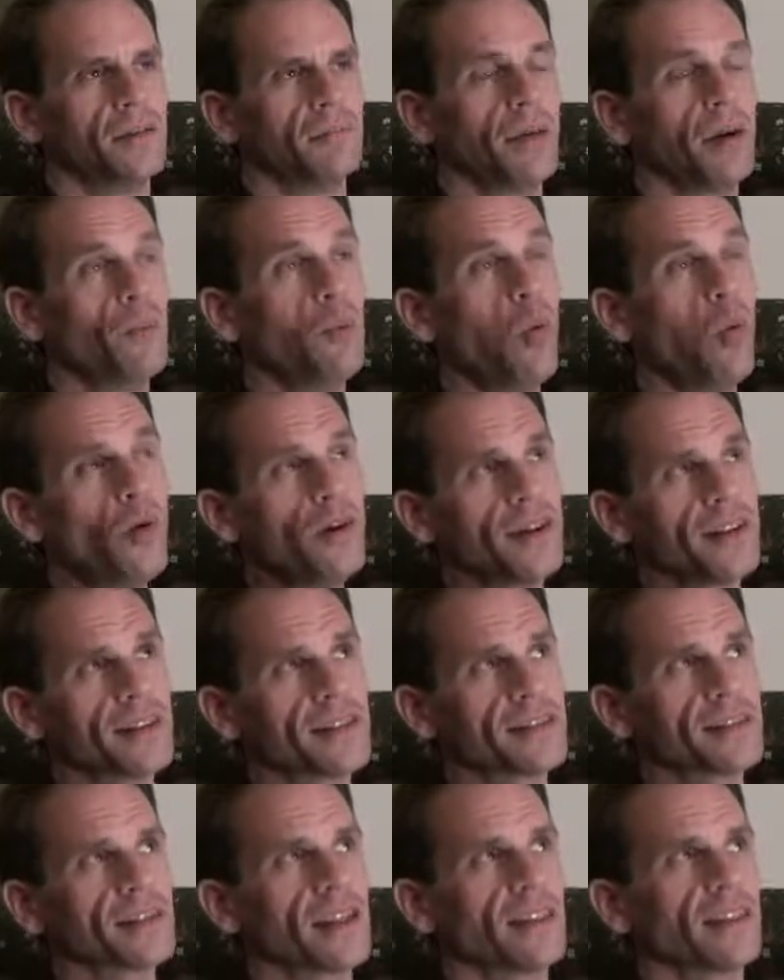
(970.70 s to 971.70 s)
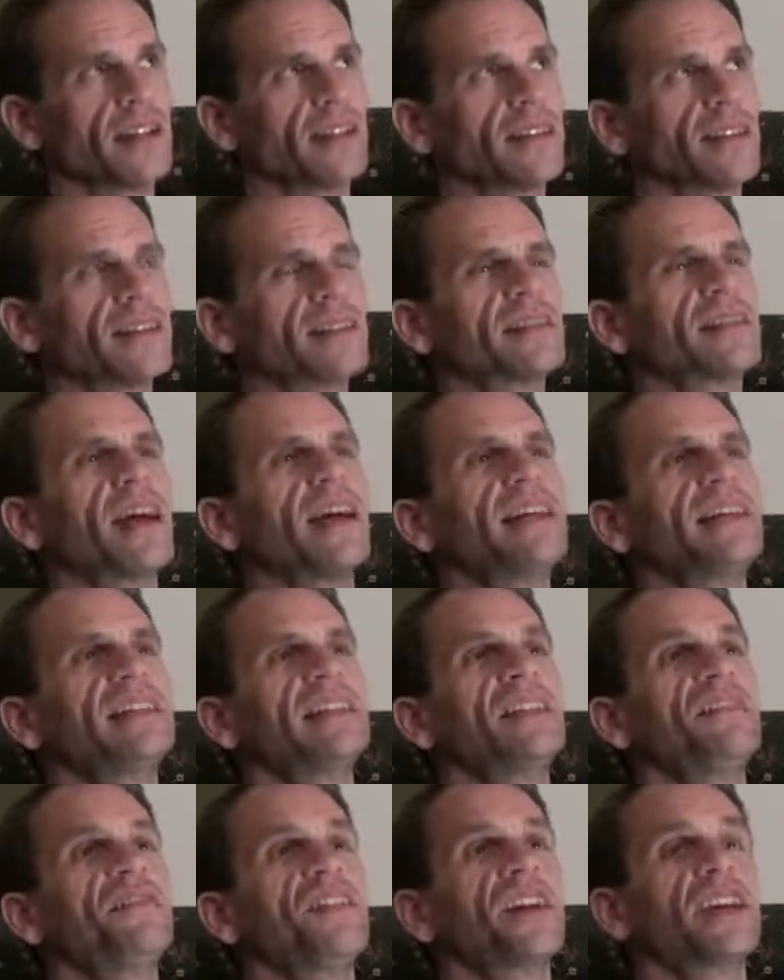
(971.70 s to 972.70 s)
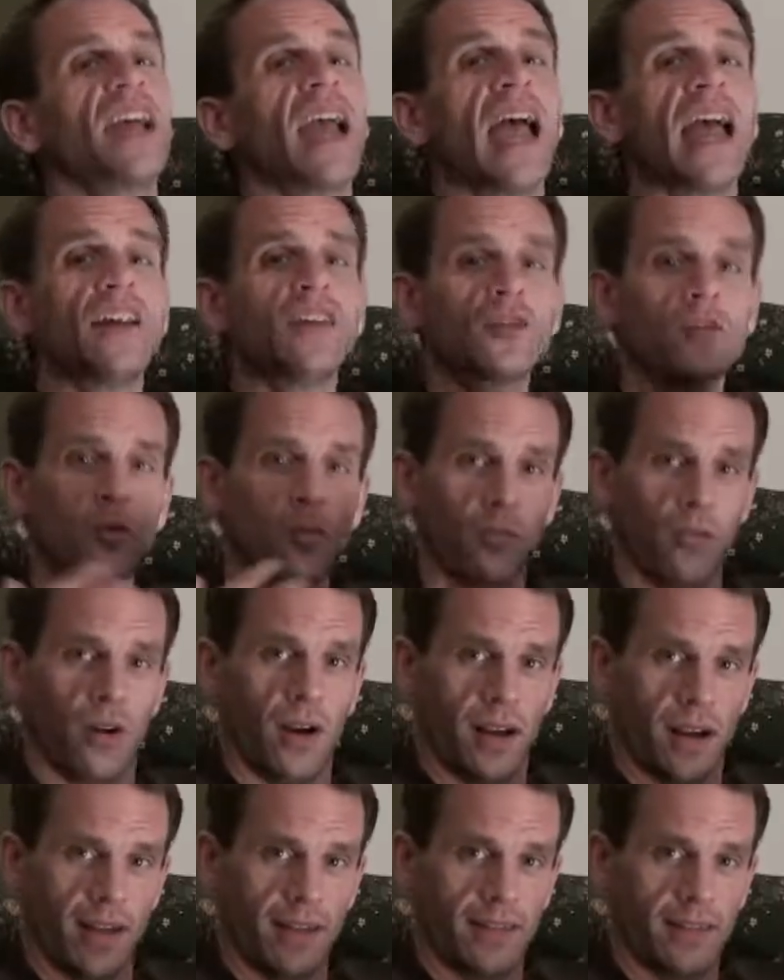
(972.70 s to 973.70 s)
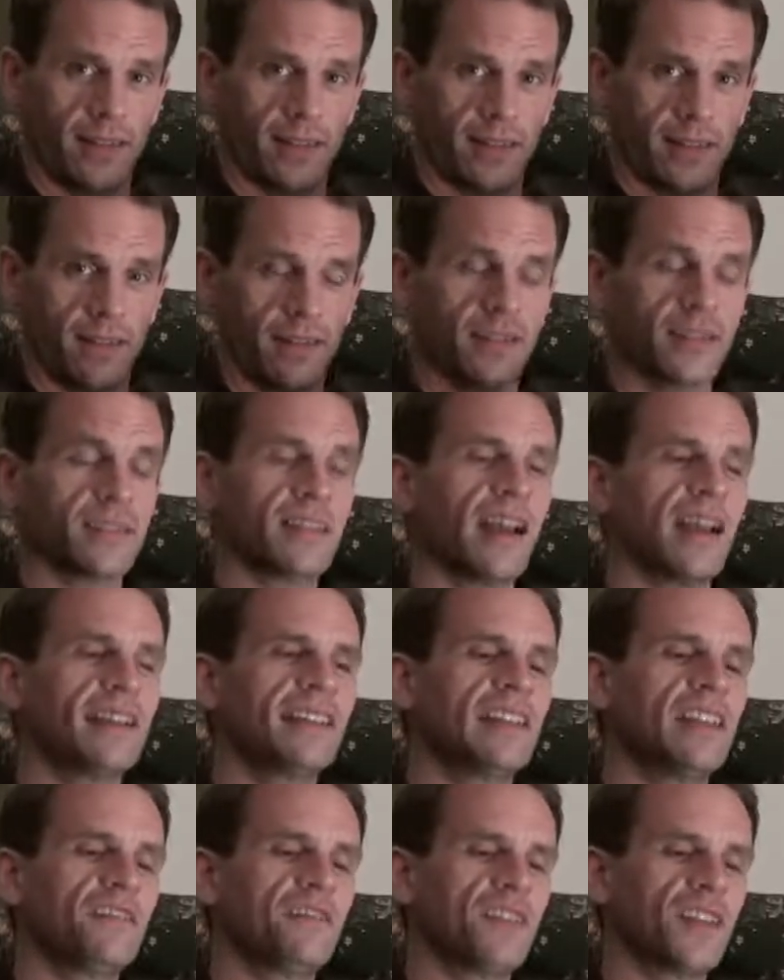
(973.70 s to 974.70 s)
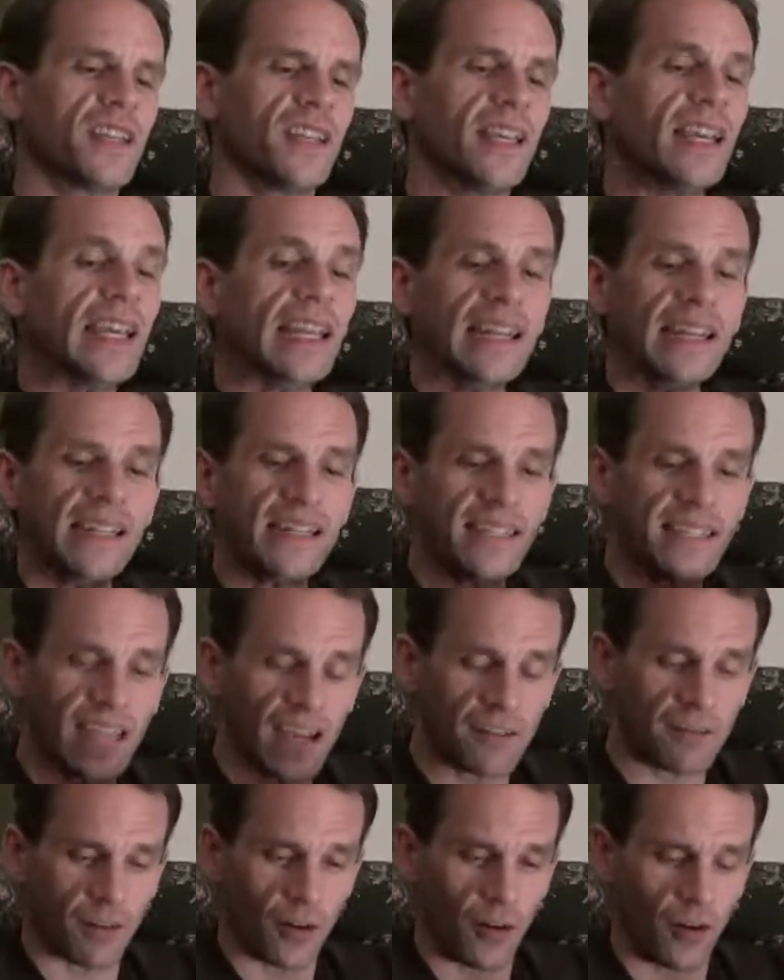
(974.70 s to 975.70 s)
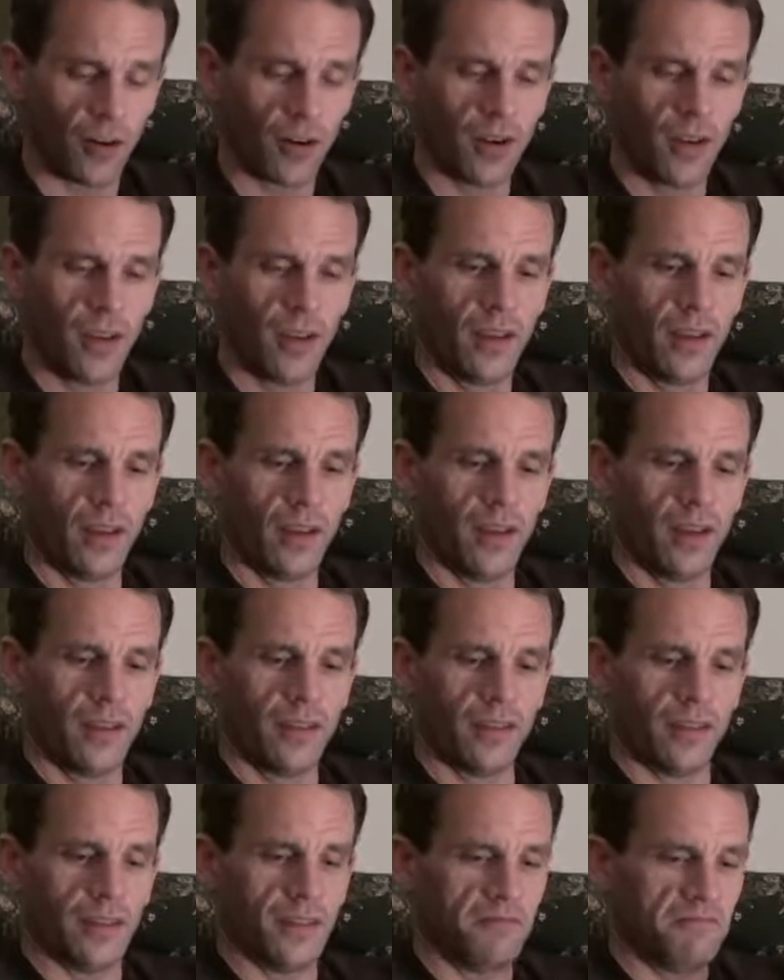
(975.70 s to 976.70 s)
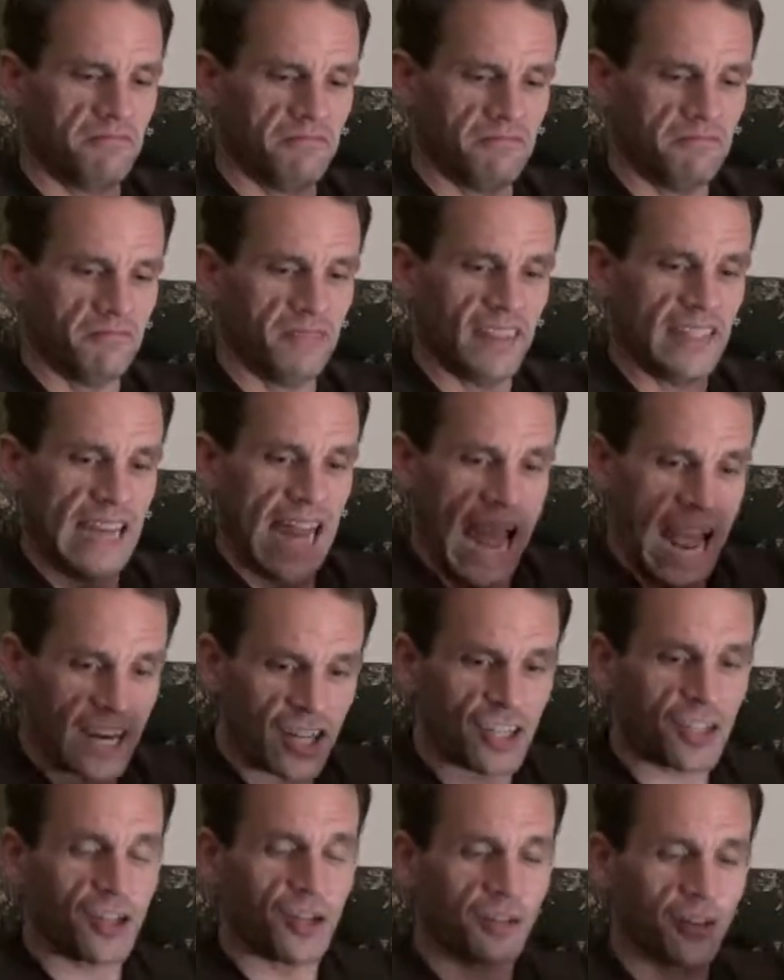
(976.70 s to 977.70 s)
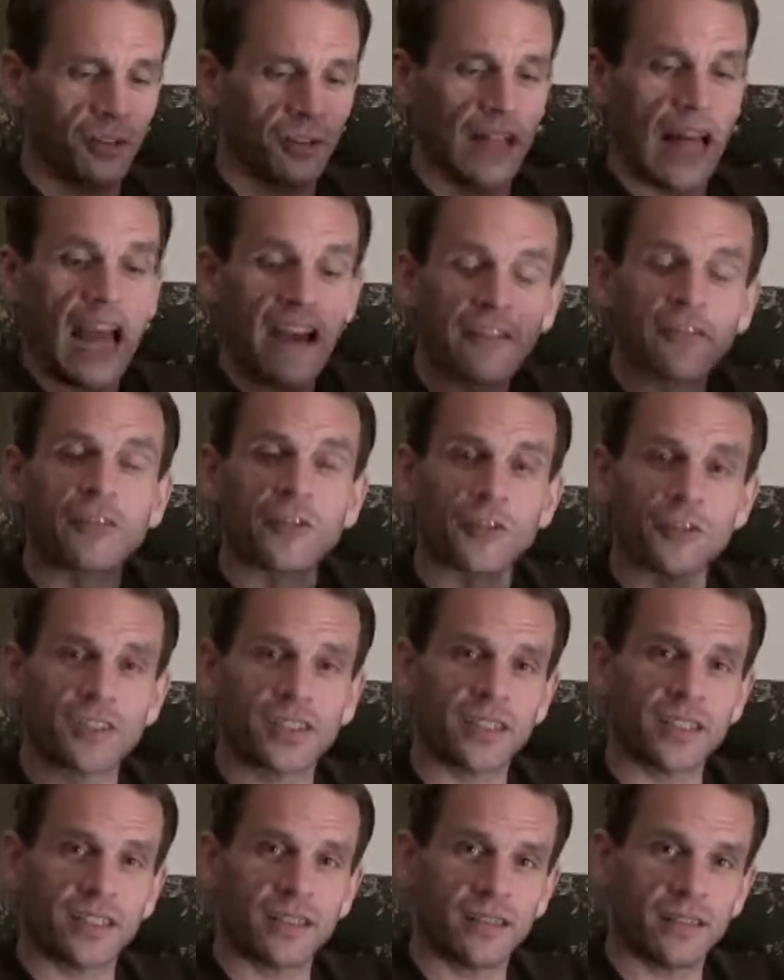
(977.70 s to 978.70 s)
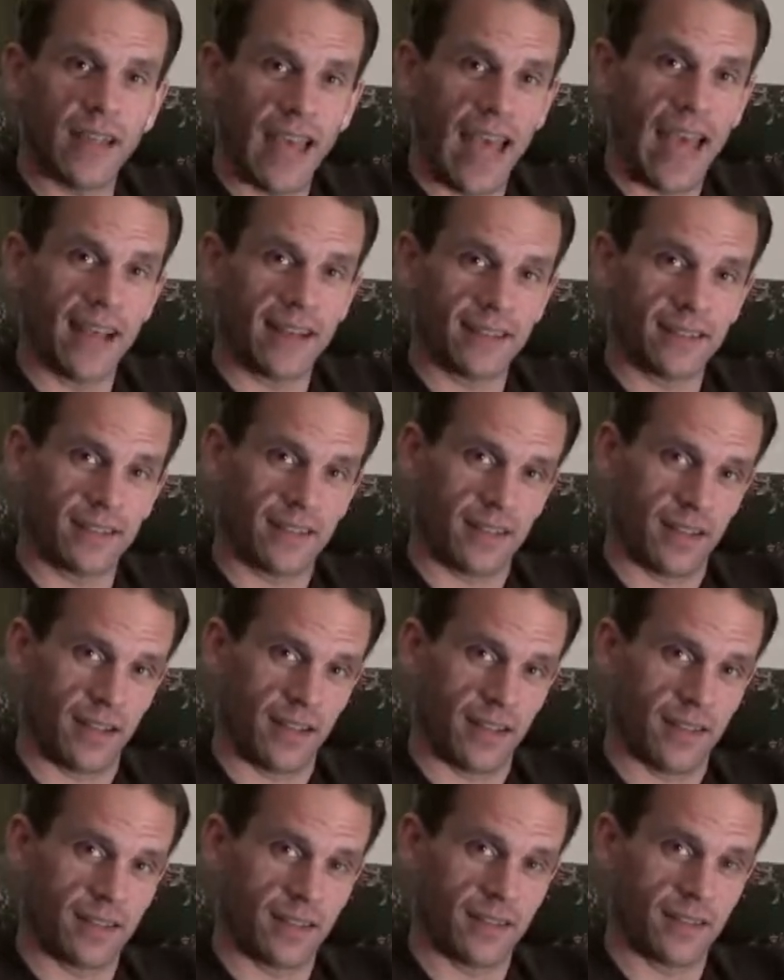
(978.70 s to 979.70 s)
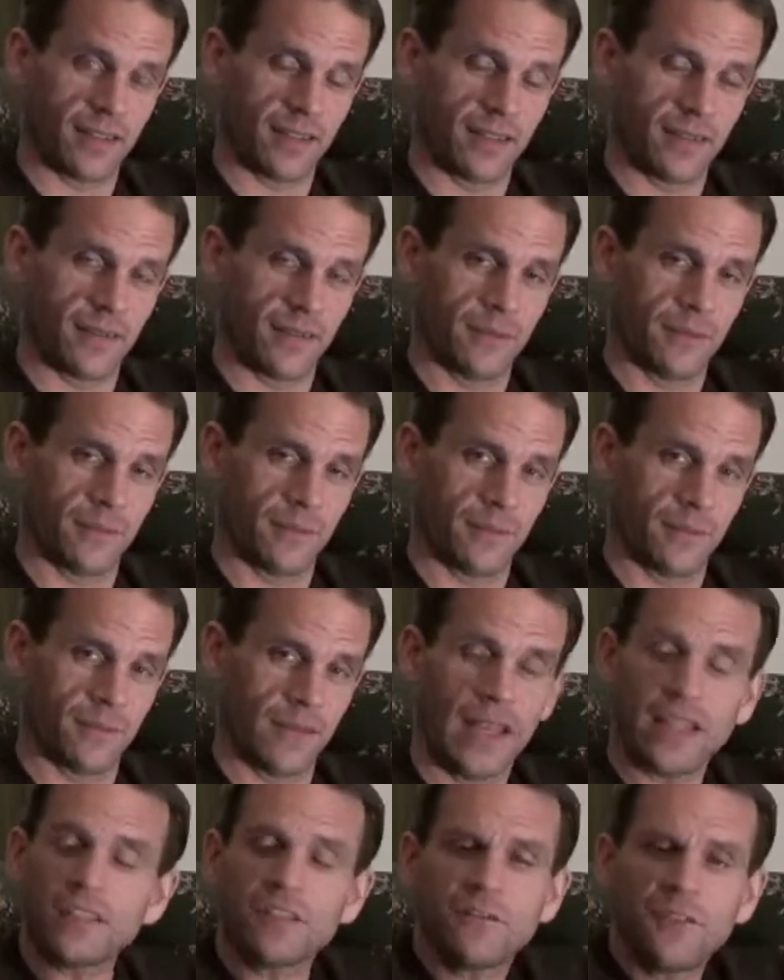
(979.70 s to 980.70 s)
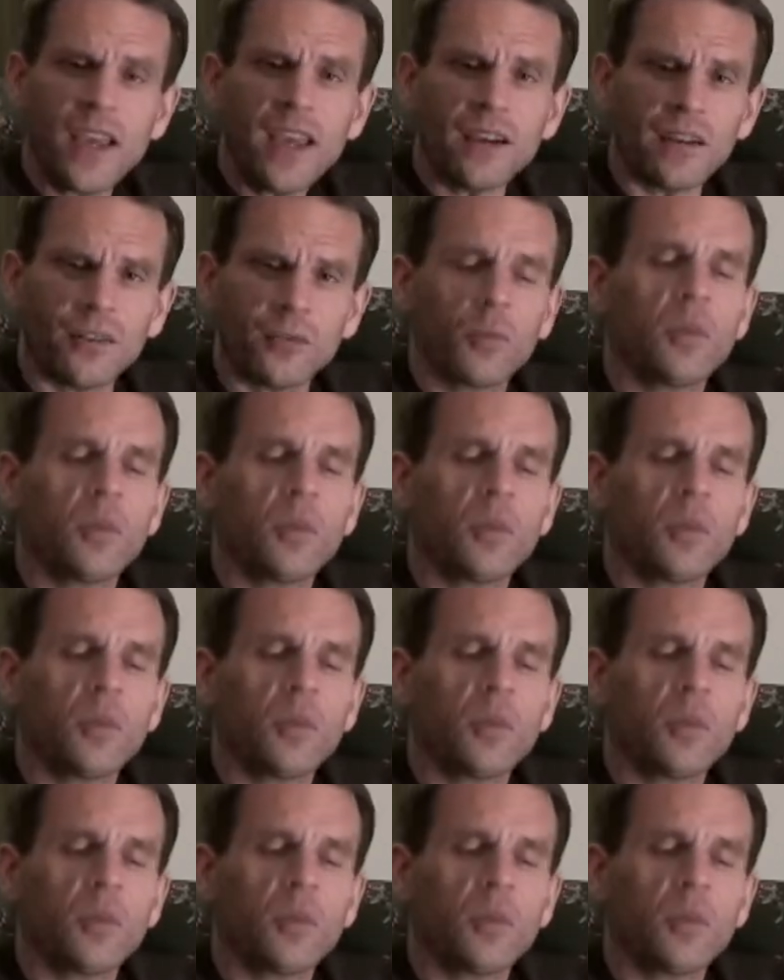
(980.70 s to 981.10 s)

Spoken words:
My point is that the scientific enterprise, the scientific endeavor, the national effort at science has failed.